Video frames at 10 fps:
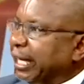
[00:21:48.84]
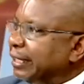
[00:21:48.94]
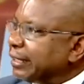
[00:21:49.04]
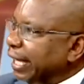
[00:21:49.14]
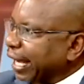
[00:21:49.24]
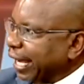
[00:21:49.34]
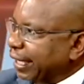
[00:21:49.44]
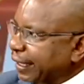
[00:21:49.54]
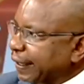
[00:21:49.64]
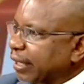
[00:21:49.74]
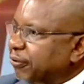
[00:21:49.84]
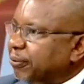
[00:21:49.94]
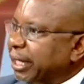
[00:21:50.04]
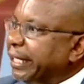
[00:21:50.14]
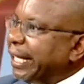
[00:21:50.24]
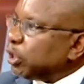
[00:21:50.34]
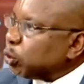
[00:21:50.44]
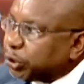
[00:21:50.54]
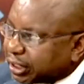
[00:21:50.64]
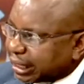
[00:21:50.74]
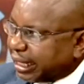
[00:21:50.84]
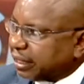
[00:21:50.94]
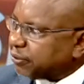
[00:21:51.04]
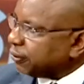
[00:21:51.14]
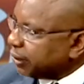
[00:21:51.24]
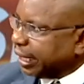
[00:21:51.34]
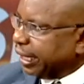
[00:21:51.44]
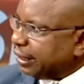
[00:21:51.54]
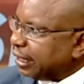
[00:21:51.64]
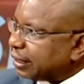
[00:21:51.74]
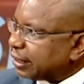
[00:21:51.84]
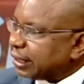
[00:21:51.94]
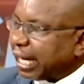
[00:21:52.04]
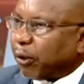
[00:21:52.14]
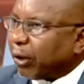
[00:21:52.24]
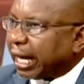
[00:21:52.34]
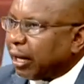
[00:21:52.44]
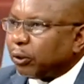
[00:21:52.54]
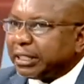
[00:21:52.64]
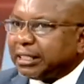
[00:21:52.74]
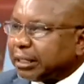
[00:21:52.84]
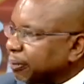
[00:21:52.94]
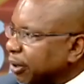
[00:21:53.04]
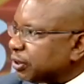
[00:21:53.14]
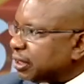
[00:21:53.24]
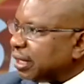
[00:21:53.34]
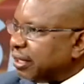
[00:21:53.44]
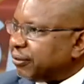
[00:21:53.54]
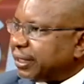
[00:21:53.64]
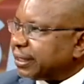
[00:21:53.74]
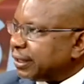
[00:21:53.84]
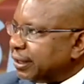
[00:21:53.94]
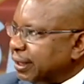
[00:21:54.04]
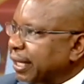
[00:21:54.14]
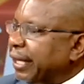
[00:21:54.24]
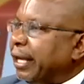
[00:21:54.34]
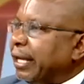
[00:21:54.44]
us and the government to serve Kenyans. Our count is about service. Yeah.